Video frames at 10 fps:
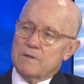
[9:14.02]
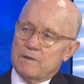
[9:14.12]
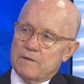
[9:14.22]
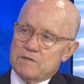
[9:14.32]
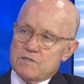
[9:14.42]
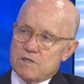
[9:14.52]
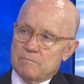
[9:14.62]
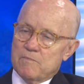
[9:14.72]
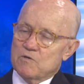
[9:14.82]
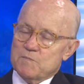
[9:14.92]
and this is
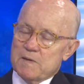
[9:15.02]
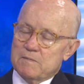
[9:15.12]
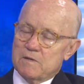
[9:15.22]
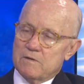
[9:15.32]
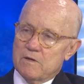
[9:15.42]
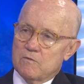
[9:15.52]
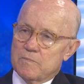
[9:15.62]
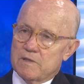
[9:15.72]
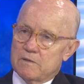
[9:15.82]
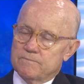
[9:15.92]
something most people don't know,
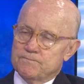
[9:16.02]
Bill.